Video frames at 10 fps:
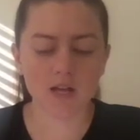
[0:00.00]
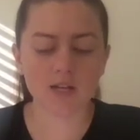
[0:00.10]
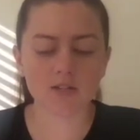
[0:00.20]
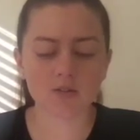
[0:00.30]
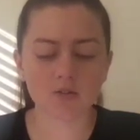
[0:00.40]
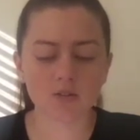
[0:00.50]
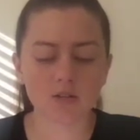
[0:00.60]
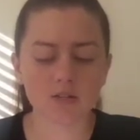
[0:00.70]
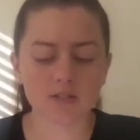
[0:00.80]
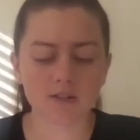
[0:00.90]
Executed
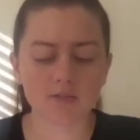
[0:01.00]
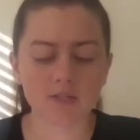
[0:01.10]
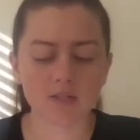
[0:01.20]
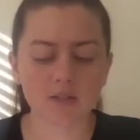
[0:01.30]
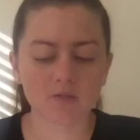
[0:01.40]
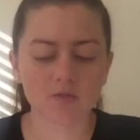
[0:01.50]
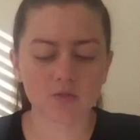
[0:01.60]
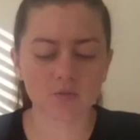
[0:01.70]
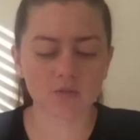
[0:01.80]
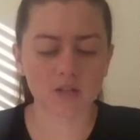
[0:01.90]
this 17th of
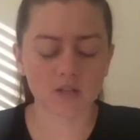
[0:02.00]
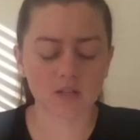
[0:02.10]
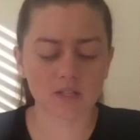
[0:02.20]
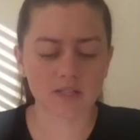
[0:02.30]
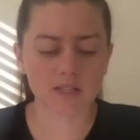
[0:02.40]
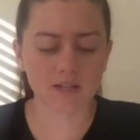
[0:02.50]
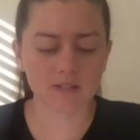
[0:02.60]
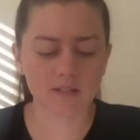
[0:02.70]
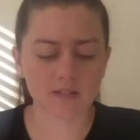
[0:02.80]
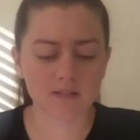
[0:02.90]
June in Clint,
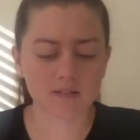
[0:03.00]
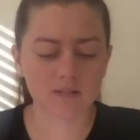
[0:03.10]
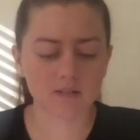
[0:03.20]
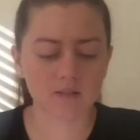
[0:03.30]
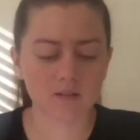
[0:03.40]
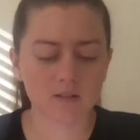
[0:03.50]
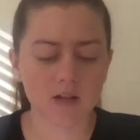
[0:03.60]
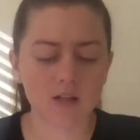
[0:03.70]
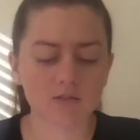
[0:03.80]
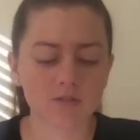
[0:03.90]
Texas.
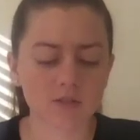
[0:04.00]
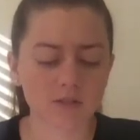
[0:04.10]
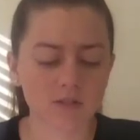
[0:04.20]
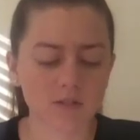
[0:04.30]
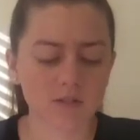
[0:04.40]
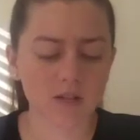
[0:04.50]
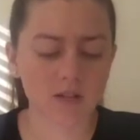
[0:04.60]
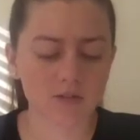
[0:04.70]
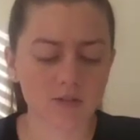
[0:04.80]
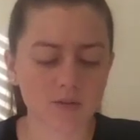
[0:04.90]
Elora
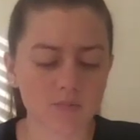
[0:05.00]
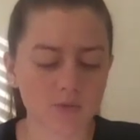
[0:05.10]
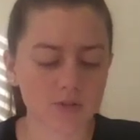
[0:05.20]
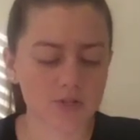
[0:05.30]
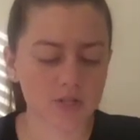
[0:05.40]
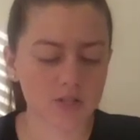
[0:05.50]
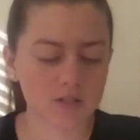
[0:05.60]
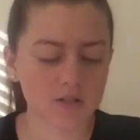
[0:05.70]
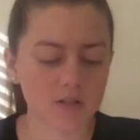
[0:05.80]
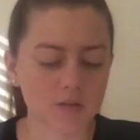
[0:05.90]
Mukherjee,
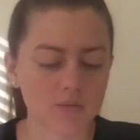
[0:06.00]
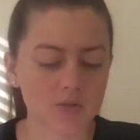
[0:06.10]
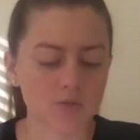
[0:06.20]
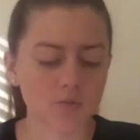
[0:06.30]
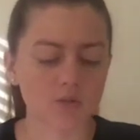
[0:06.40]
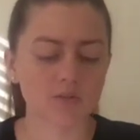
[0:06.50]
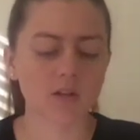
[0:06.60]
Columbia School of